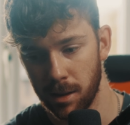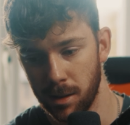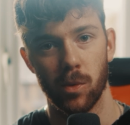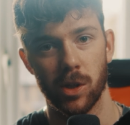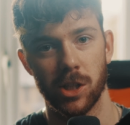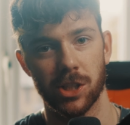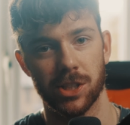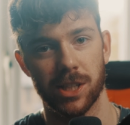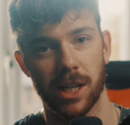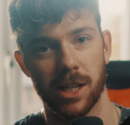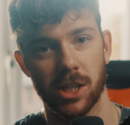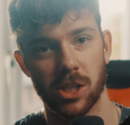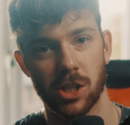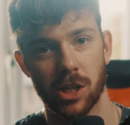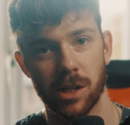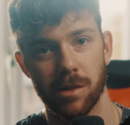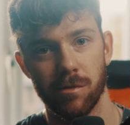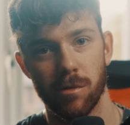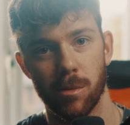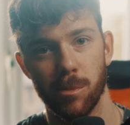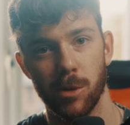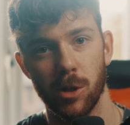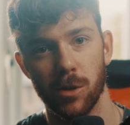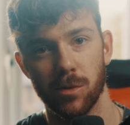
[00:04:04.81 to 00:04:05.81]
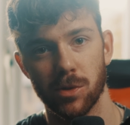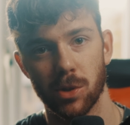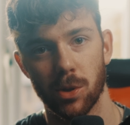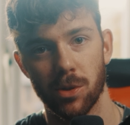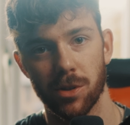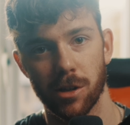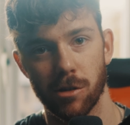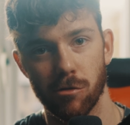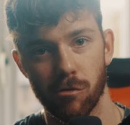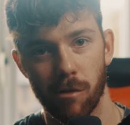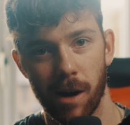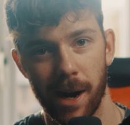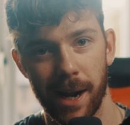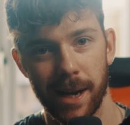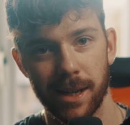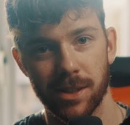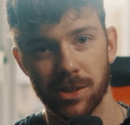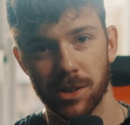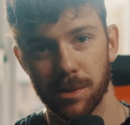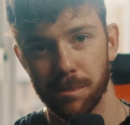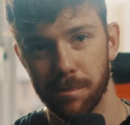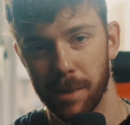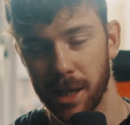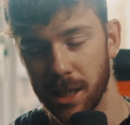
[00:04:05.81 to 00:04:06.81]
which essentially removes all the
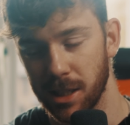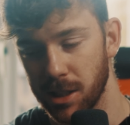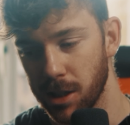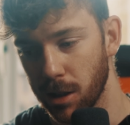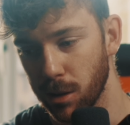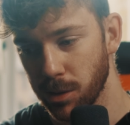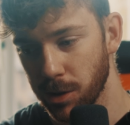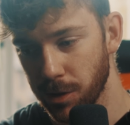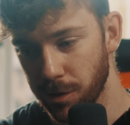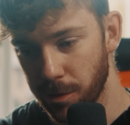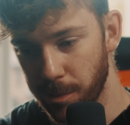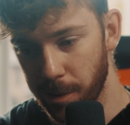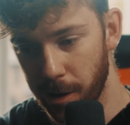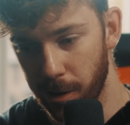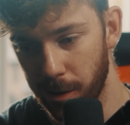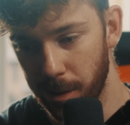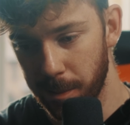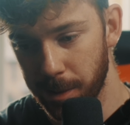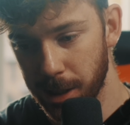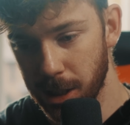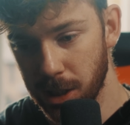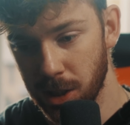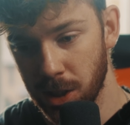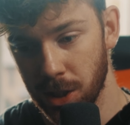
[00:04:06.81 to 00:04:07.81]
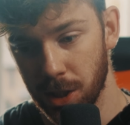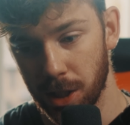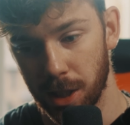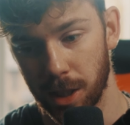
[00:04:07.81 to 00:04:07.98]
grays and midtones from your image